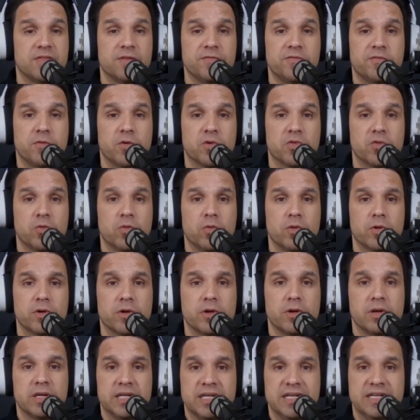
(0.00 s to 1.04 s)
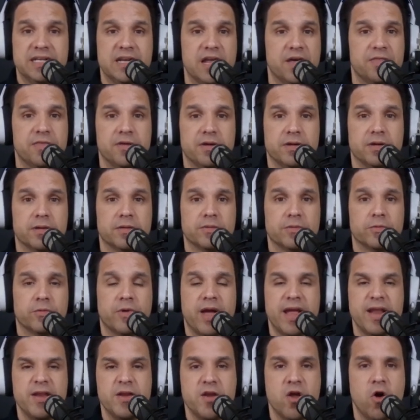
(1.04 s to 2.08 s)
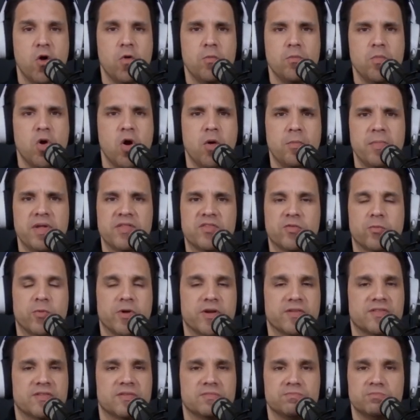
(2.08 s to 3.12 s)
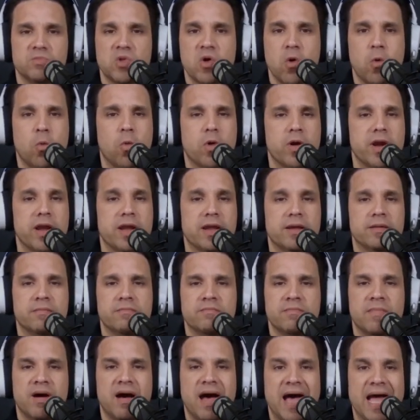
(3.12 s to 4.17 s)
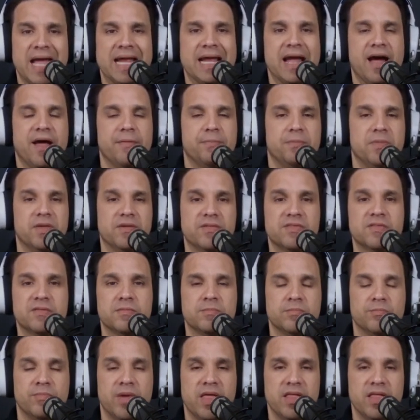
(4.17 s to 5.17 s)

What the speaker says: in the fourth quarter, nothing. Right? No moments where it's, don't worry, I got this.